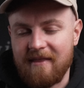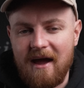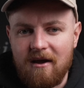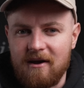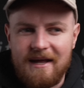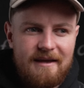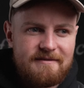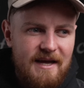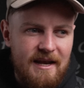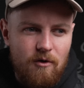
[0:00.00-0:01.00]
That kind of gives
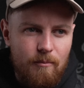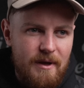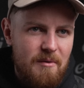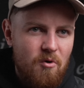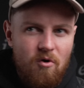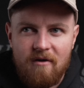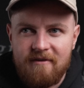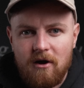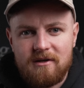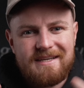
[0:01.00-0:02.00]
it a little bit more of
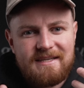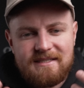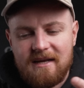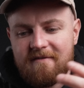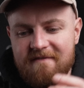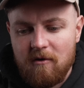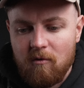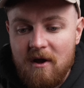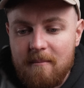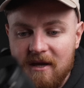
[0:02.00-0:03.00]
an artistic feel,
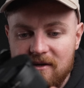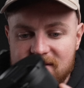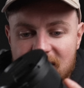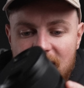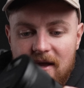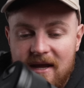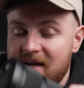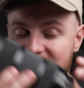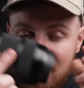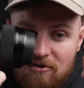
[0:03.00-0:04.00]
because it
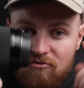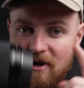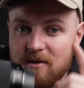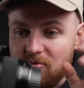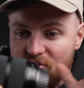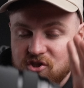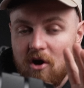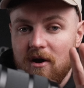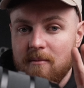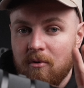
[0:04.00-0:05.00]
is an incredible
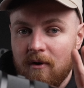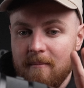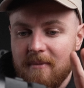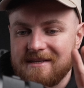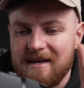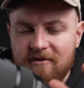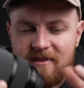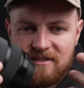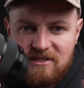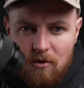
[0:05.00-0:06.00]
starting point because
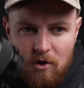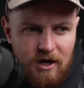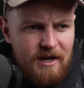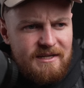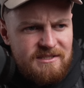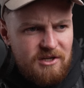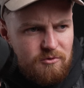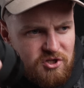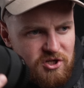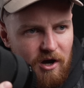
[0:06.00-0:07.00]
everything's so clean, so
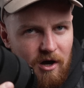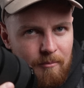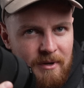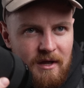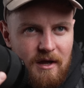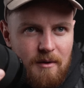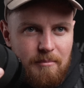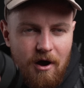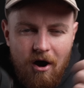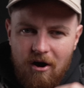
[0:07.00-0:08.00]
sharp.
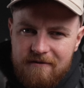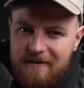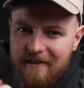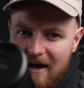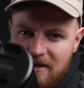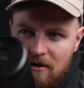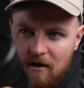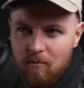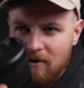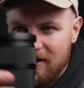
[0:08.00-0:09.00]
But after that, you kind
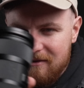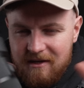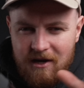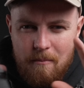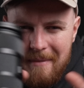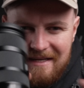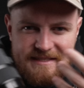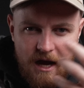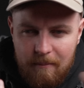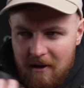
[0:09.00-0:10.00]
of want to, mix it
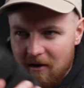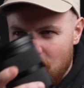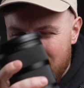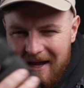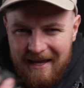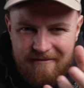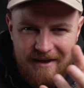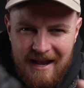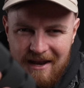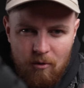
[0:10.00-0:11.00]
up a little bit and give it
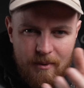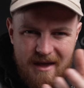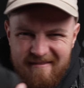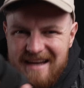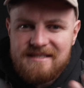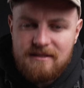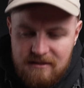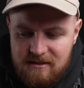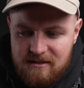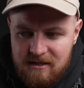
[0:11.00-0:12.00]
a little bit of
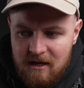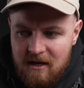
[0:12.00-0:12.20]
essence.